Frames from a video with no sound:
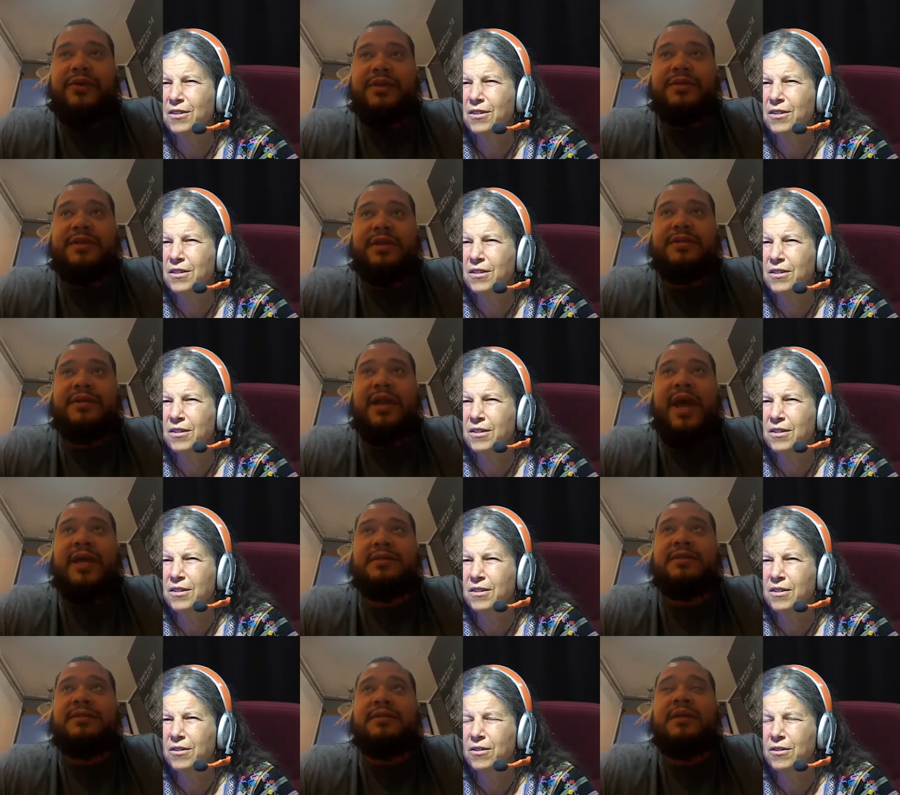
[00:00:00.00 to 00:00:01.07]
Speaker 1: for Citizen
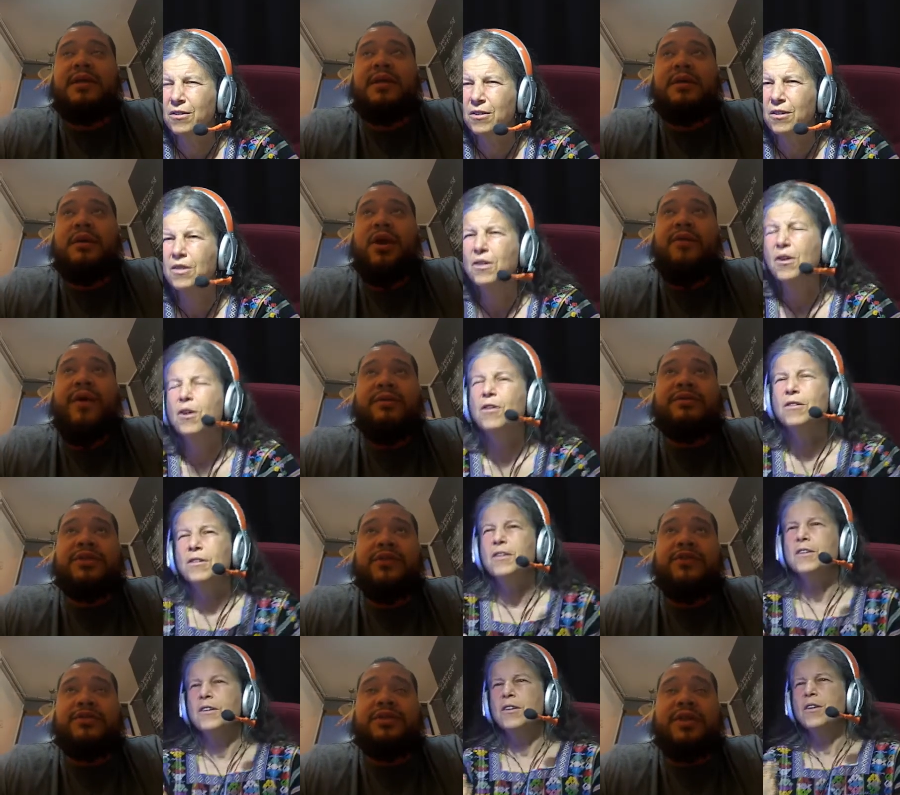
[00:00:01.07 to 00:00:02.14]
Action around
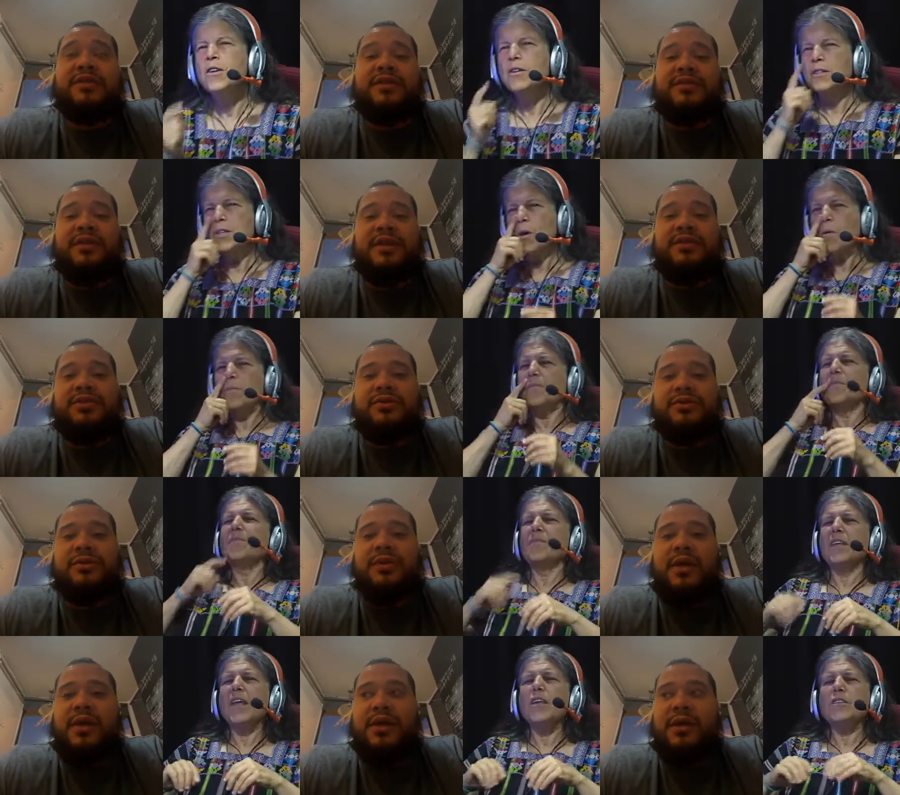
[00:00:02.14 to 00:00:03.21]
civil justice so,
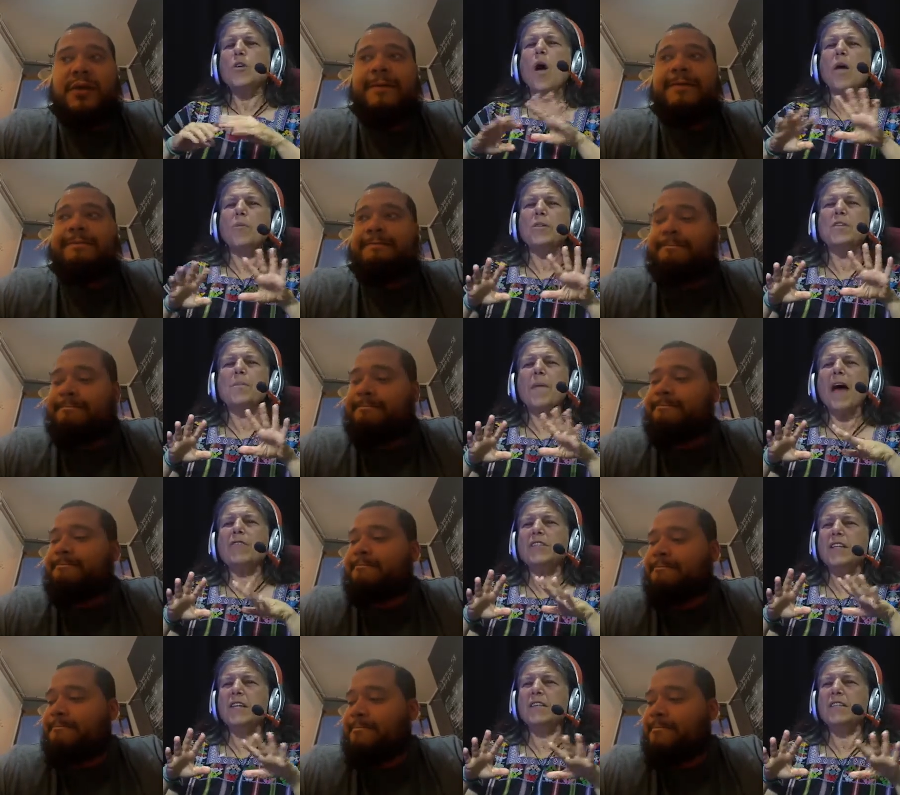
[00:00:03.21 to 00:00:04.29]
issues.
Speaker 2: So I was
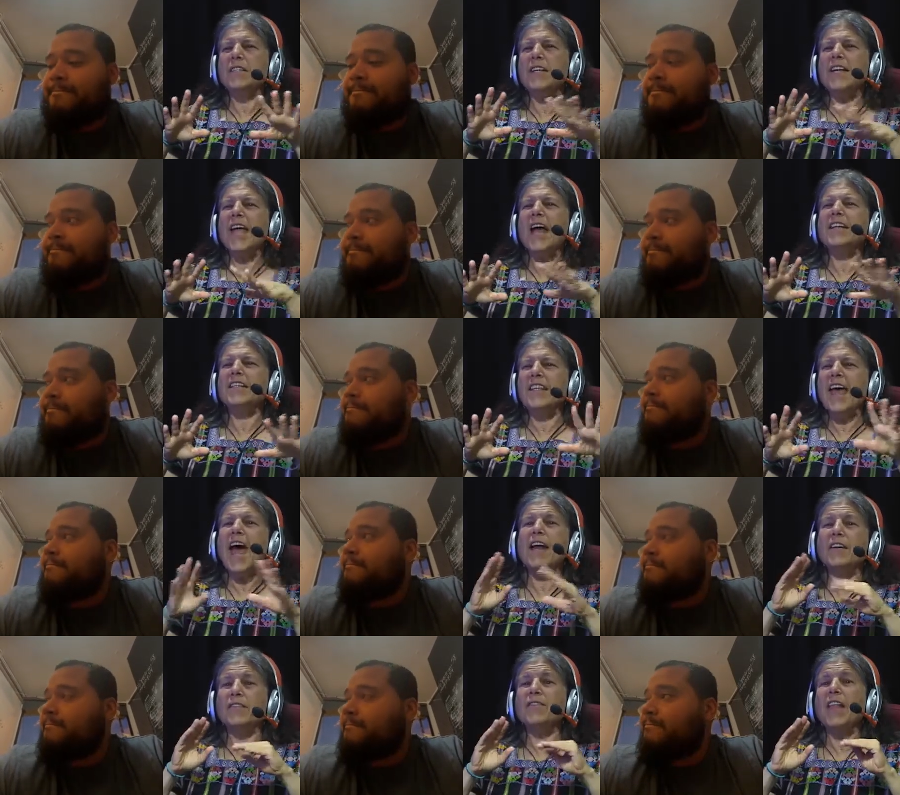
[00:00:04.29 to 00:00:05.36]
about to, to get to
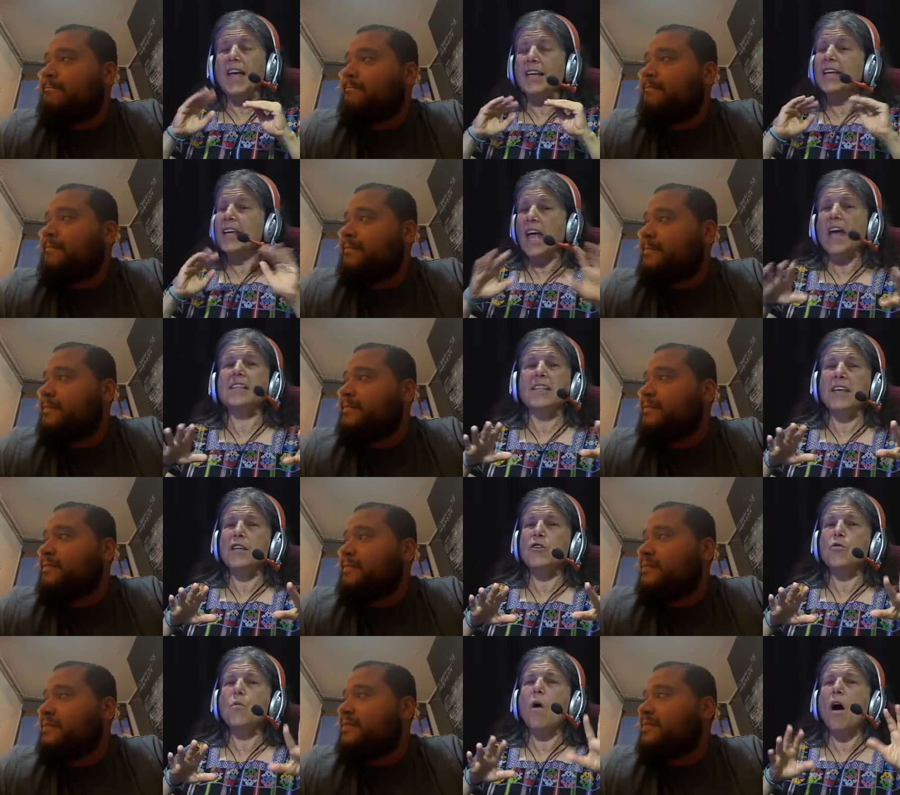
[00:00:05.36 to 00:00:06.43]
that of like, yes, that
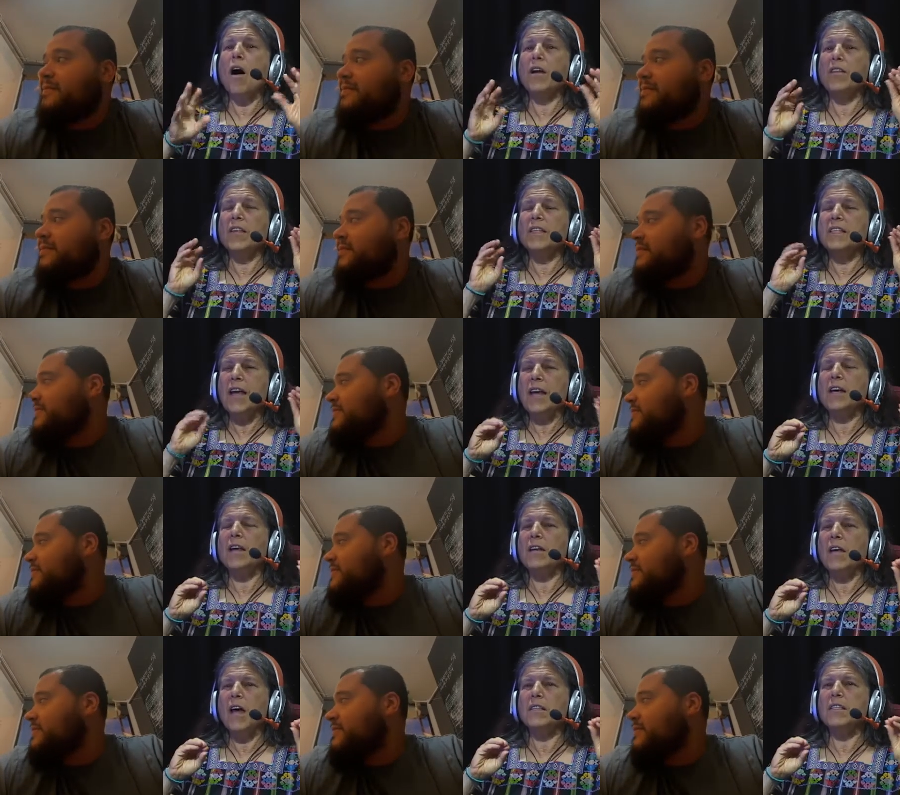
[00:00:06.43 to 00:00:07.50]
you are the state
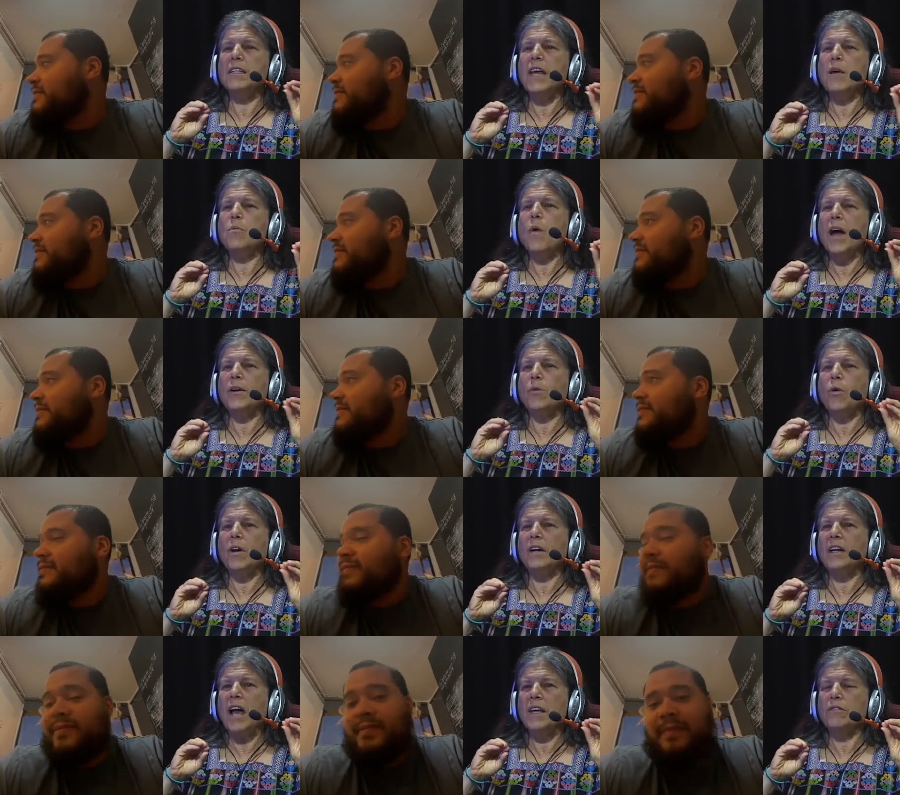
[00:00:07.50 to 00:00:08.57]
a statewide
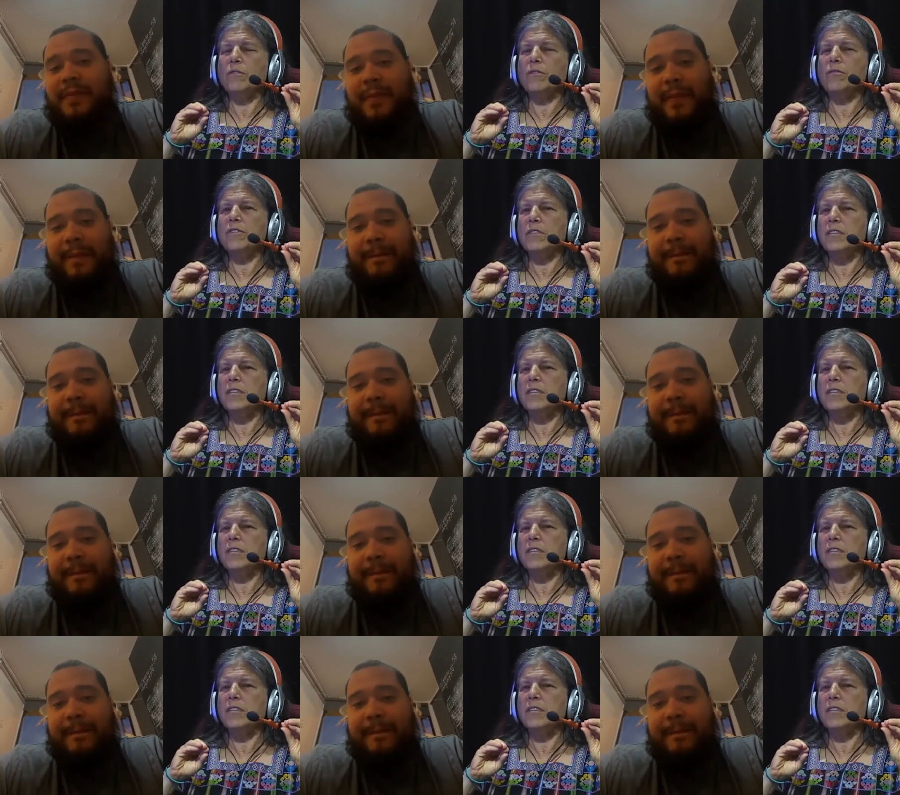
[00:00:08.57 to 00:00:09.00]
organizer for